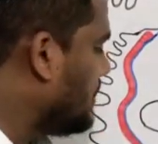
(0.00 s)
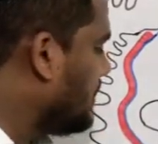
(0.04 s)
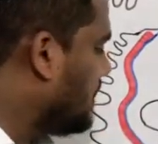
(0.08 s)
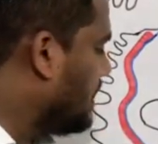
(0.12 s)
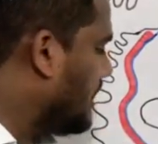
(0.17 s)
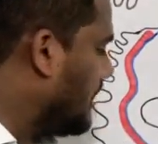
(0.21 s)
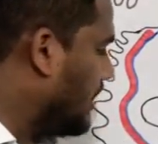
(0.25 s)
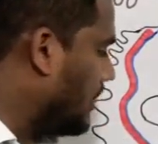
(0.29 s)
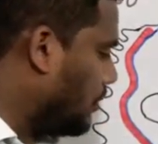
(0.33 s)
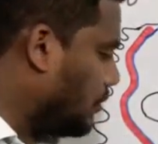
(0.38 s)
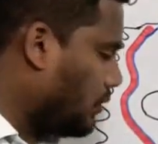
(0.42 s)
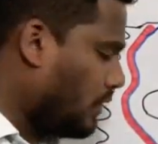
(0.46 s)

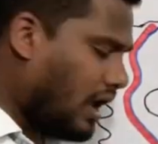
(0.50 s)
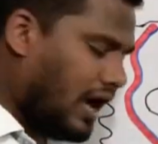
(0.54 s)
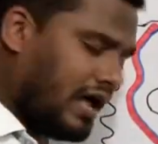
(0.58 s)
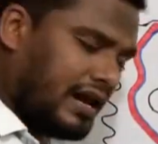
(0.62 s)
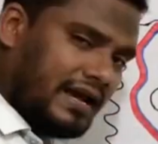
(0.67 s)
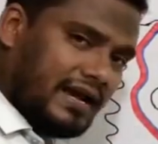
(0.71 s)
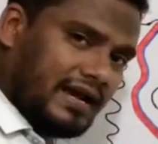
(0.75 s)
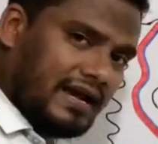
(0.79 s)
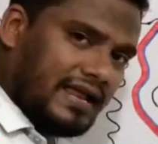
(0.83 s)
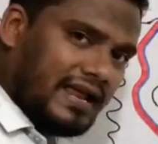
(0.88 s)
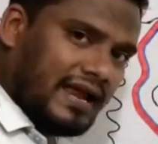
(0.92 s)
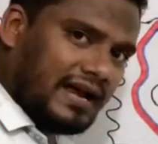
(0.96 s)
corona
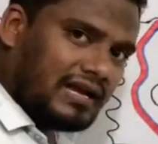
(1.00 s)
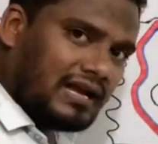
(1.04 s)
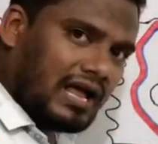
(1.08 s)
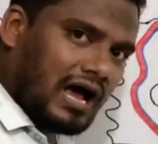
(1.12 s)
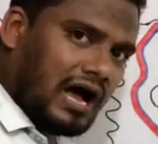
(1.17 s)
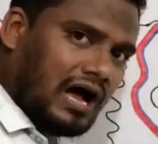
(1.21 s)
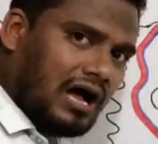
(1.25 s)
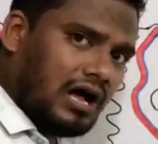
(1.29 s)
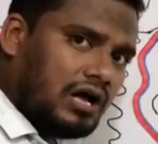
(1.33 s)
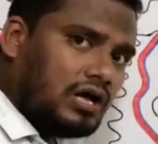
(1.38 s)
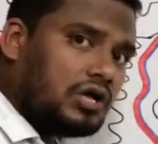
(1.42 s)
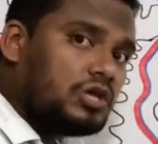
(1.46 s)

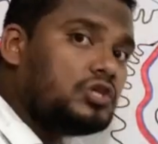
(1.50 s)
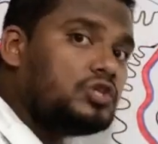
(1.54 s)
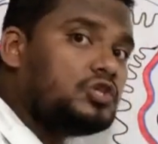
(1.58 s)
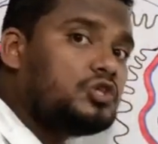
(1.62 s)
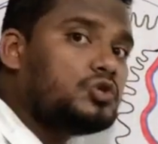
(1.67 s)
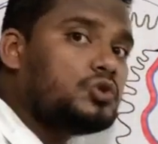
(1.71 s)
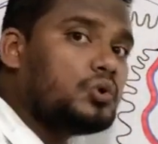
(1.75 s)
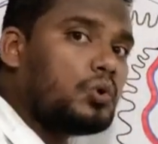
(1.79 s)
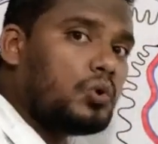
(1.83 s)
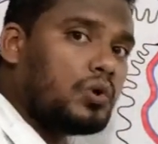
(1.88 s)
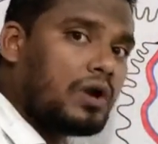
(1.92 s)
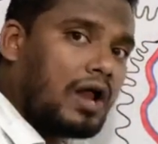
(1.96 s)
radiata,
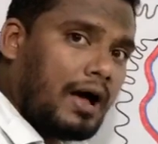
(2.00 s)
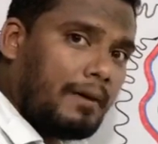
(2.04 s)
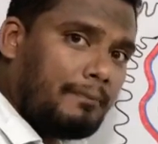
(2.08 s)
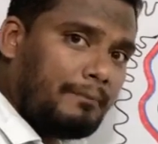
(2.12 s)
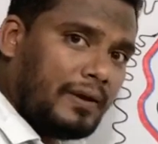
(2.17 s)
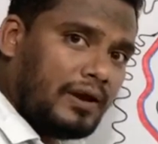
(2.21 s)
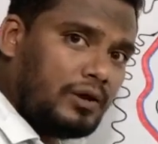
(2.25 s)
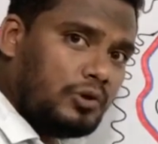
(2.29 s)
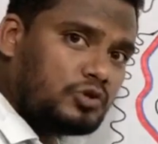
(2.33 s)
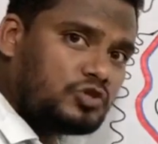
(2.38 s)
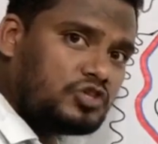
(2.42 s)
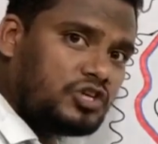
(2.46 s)
zona
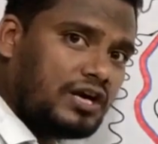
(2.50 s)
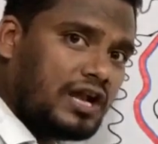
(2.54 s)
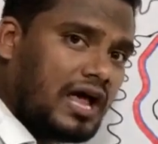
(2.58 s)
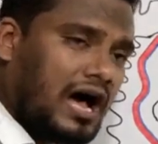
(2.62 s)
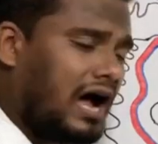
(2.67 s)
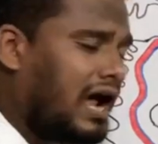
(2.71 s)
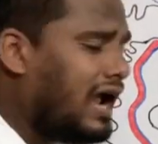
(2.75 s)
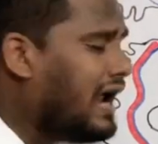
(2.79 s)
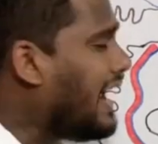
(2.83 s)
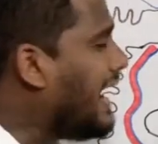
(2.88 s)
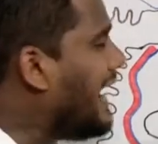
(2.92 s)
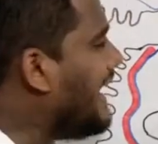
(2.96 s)

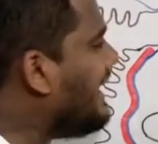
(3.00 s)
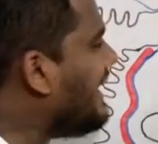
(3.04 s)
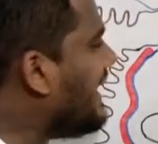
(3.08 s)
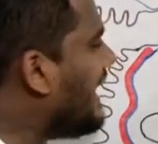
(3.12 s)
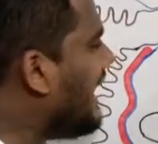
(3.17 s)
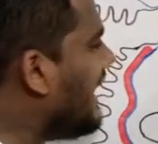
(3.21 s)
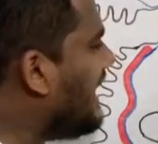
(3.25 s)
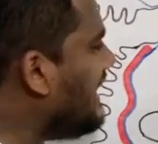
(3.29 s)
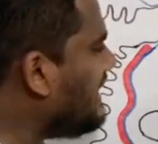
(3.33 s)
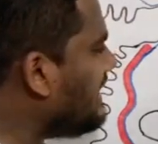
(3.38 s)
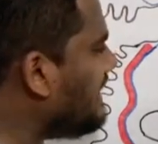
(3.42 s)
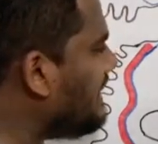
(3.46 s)
pellucida, and
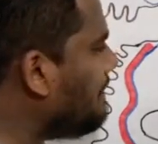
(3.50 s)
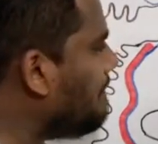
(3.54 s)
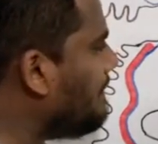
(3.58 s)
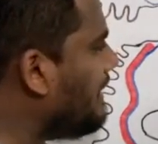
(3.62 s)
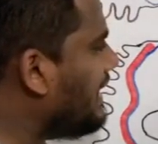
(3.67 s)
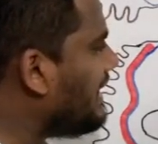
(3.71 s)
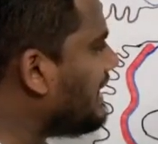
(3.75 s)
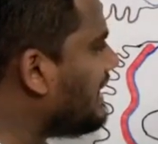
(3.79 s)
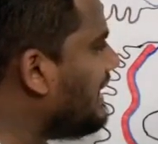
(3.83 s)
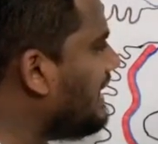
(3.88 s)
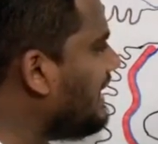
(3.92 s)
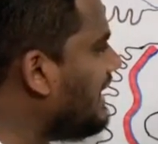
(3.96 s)

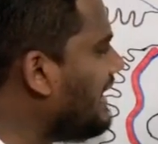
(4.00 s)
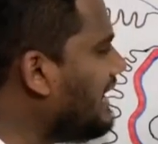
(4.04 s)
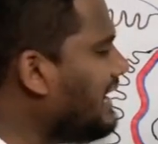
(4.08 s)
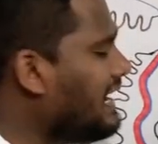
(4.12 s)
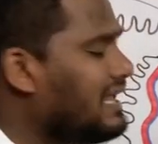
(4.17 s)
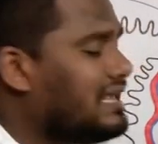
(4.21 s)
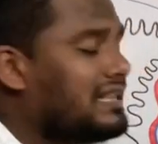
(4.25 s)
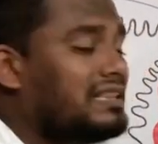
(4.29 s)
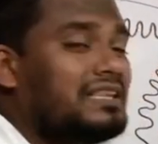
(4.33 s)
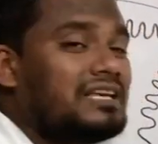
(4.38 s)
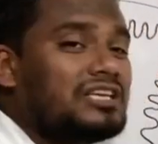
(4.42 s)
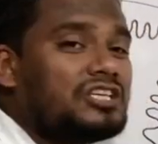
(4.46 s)

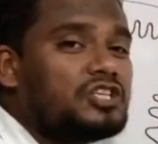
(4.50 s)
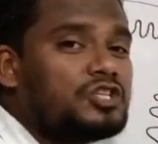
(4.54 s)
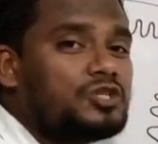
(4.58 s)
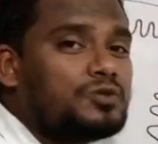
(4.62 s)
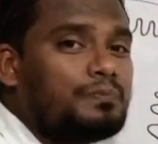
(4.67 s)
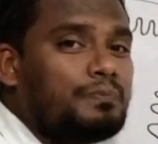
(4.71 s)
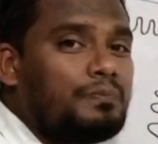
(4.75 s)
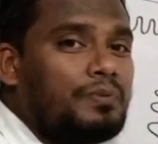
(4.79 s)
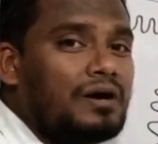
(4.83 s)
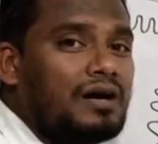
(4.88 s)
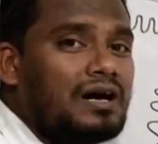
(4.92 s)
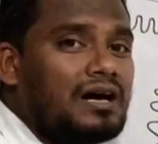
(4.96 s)
ultimately the
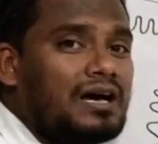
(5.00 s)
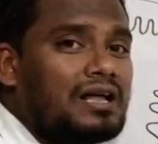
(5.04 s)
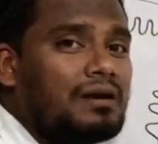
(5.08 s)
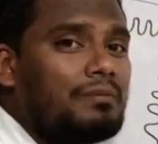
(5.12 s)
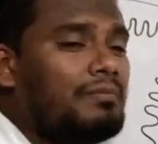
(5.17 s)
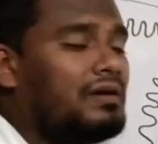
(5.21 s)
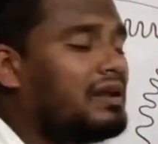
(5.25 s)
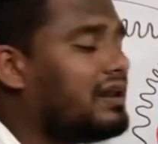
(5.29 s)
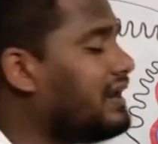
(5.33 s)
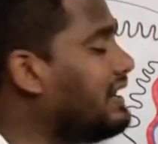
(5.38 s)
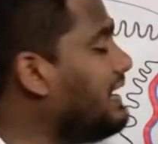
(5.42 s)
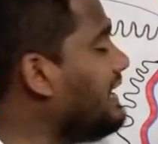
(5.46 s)
sperm
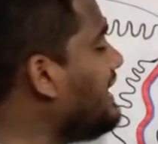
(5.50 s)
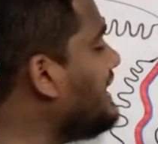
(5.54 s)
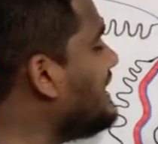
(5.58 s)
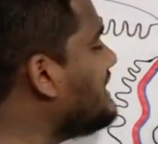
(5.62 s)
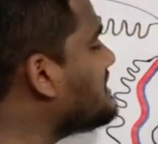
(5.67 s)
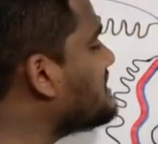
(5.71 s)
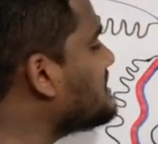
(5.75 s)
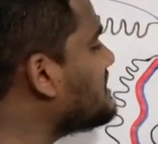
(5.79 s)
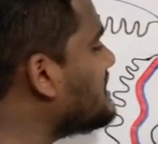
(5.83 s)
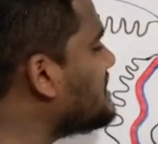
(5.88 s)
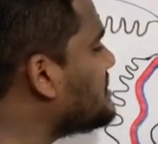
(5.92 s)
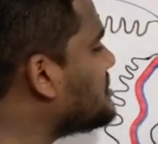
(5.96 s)

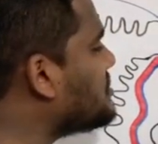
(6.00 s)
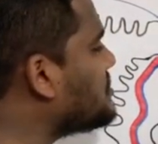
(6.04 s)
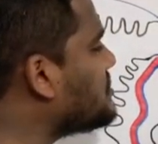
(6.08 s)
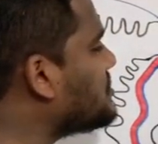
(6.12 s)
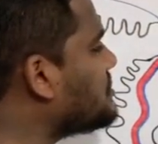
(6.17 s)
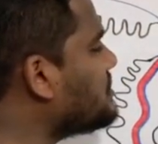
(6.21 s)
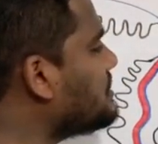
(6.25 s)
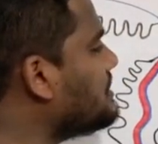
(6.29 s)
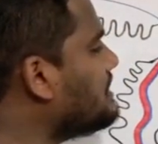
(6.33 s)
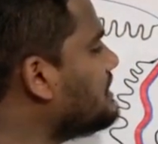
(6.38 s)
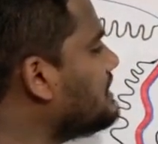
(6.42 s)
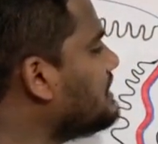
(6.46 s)

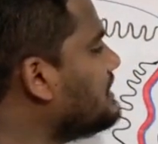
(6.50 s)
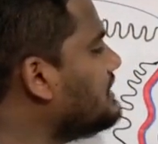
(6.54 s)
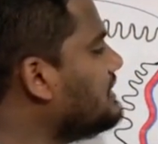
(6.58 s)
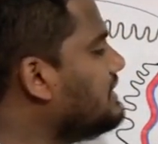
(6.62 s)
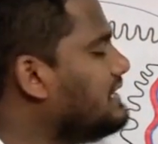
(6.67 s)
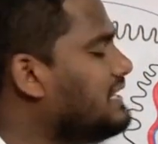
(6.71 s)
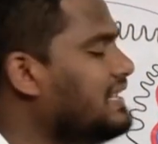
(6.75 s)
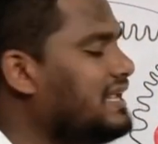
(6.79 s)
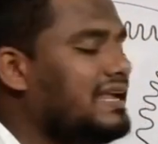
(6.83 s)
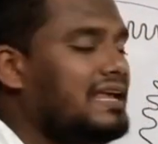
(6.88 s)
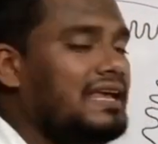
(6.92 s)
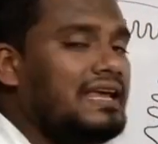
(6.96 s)
releases
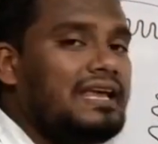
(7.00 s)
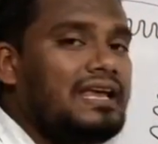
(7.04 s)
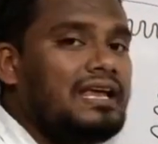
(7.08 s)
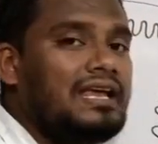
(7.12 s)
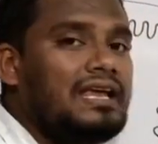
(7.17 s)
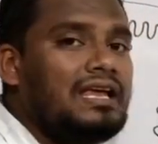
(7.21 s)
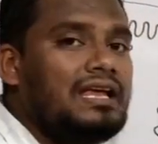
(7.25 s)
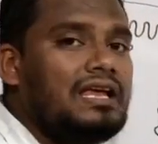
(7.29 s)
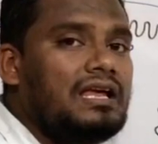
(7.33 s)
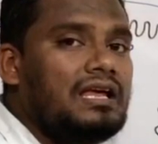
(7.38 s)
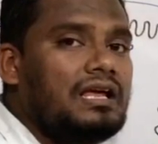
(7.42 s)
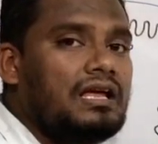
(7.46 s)

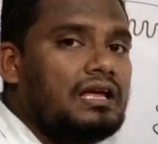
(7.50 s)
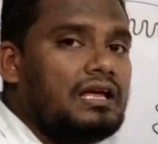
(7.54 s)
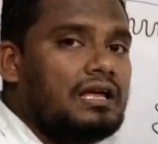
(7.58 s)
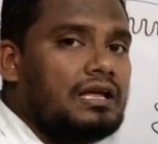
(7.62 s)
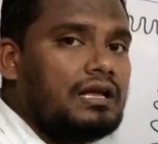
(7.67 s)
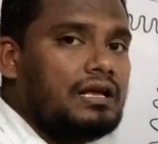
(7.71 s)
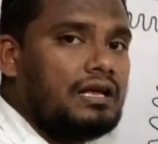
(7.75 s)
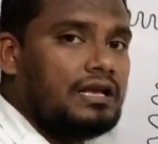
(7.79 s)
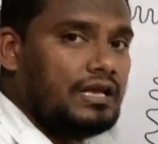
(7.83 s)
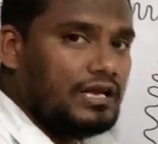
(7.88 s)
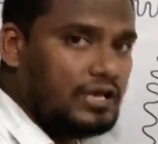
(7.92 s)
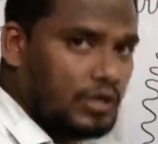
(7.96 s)
the
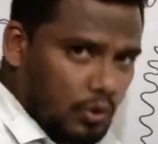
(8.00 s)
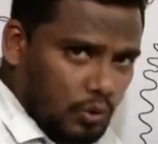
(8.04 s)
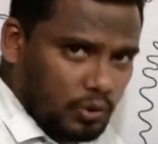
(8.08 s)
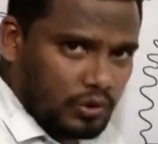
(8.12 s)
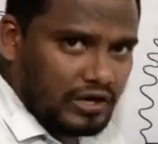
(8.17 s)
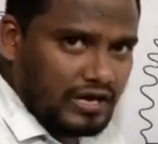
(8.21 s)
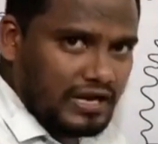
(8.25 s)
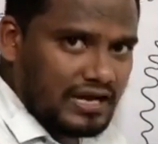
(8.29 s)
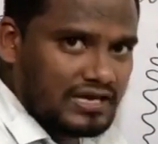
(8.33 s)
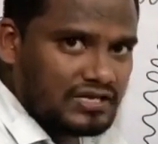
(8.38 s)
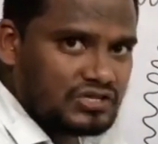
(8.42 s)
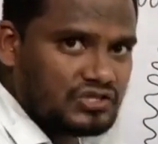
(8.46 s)

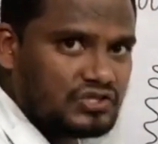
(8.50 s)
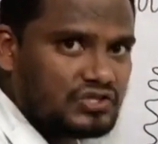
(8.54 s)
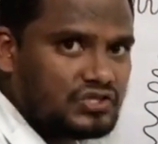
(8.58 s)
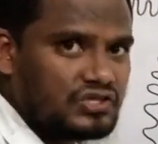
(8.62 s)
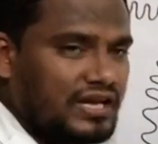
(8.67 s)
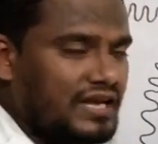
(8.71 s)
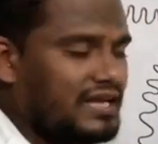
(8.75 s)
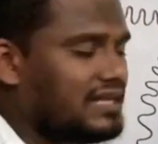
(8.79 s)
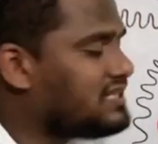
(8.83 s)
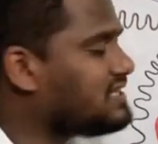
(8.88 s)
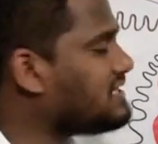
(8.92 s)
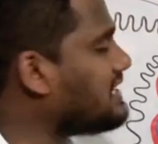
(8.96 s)
nucleus
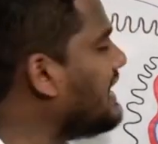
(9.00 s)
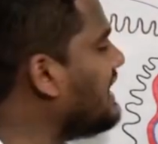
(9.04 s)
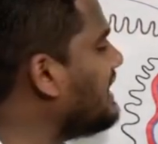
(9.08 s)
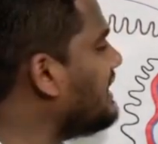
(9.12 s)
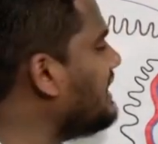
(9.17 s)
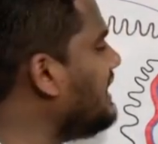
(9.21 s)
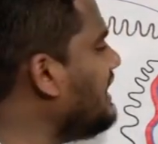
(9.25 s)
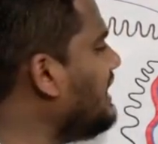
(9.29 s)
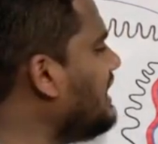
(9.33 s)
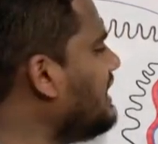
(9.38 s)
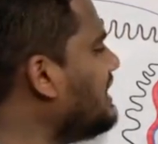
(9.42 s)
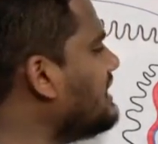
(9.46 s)
inside
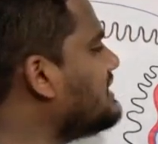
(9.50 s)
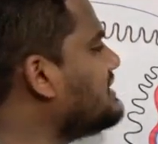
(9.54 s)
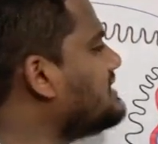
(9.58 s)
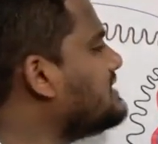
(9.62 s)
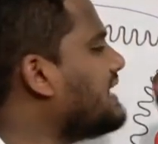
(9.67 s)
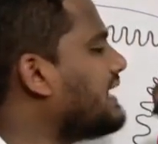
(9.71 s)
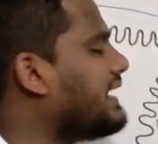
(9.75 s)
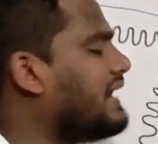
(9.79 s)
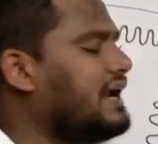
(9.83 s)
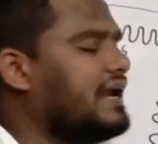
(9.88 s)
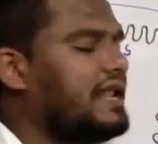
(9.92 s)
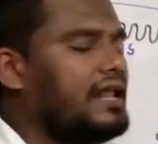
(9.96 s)
the
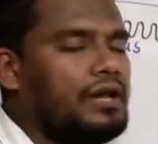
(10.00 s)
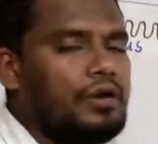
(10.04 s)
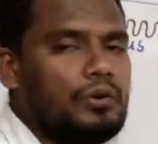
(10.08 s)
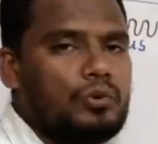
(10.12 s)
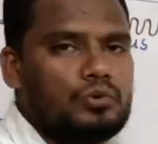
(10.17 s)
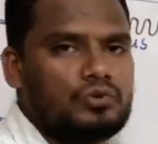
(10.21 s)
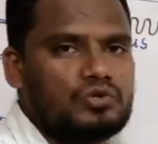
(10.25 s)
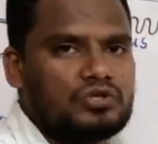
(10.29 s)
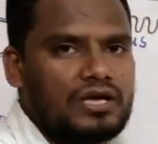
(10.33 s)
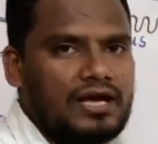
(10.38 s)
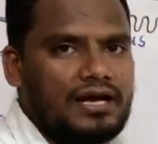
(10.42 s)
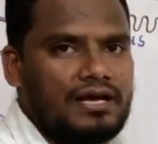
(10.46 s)
secondary
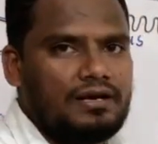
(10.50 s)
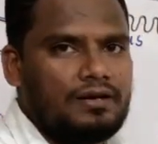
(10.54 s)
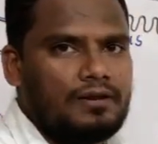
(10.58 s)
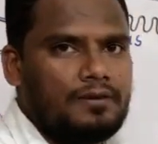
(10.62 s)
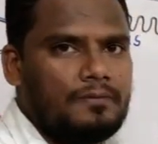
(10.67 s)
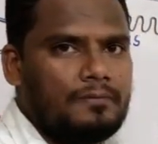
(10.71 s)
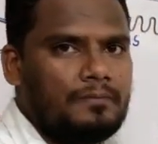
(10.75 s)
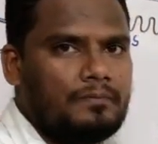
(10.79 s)
oocyte.